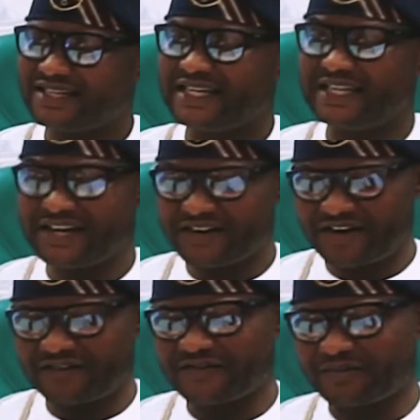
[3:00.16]
in the area
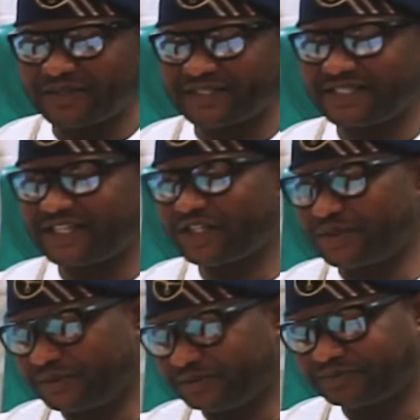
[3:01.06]
of
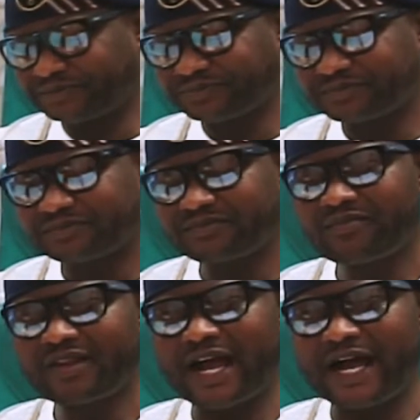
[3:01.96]
representation,
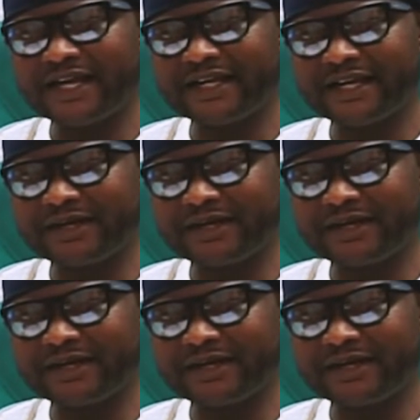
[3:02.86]
I